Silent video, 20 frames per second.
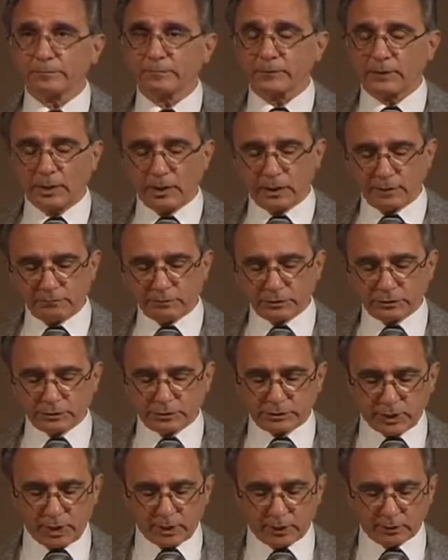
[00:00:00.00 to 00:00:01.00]
The heavens are
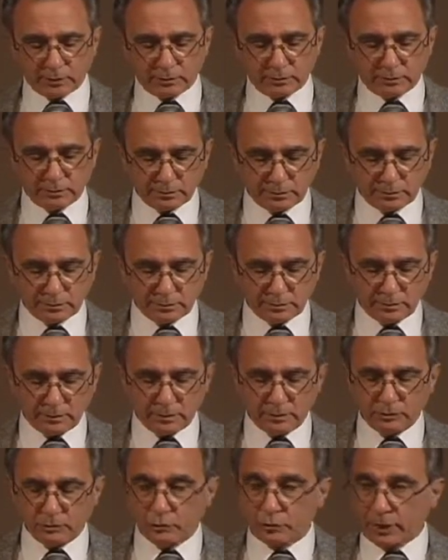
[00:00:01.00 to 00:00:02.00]
silent.
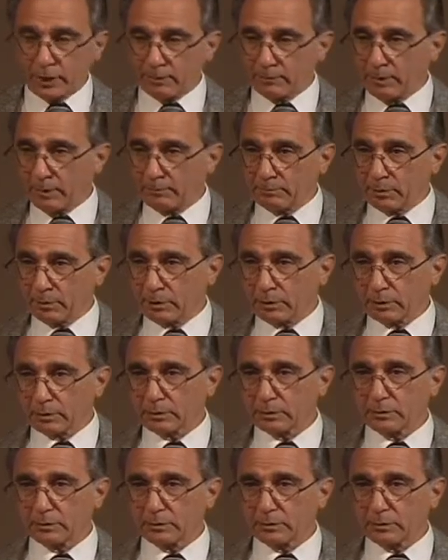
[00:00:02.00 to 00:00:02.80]
You came humbly.